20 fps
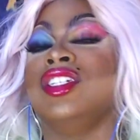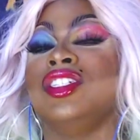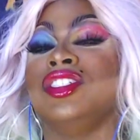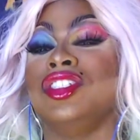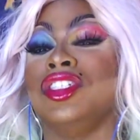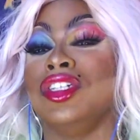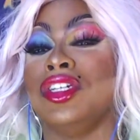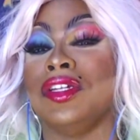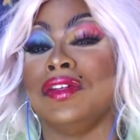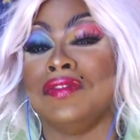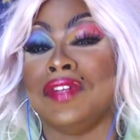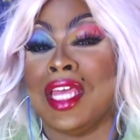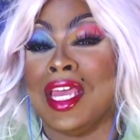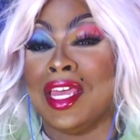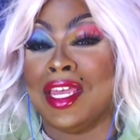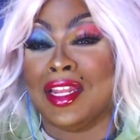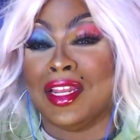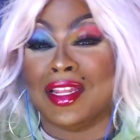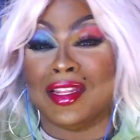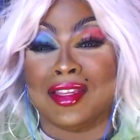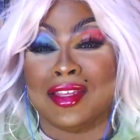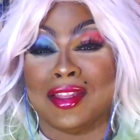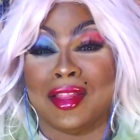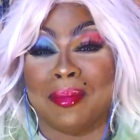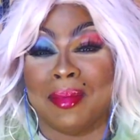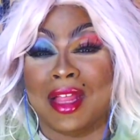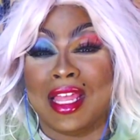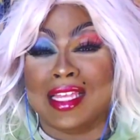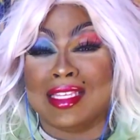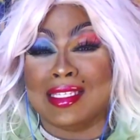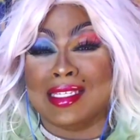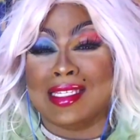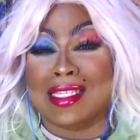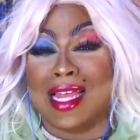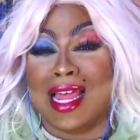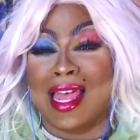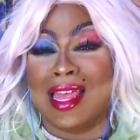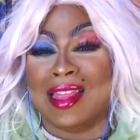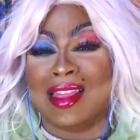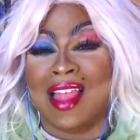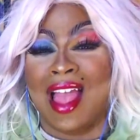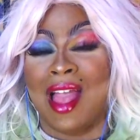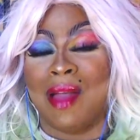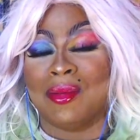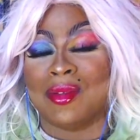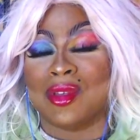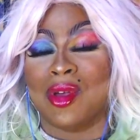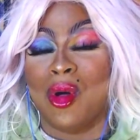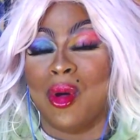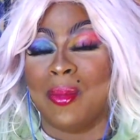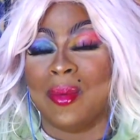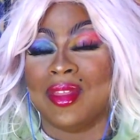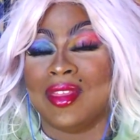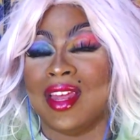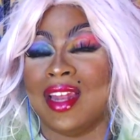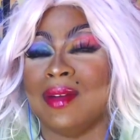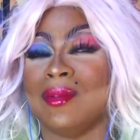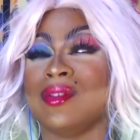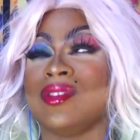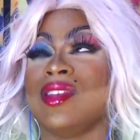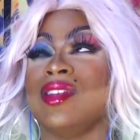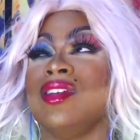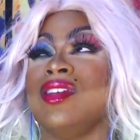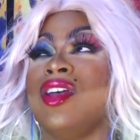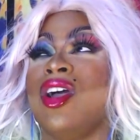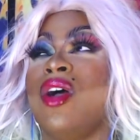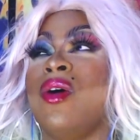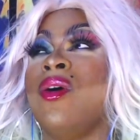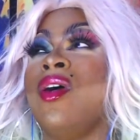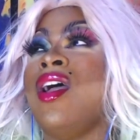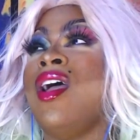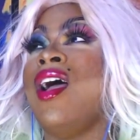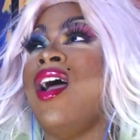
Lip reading: she could have taken it to the places that I was hoping that it was gonna go.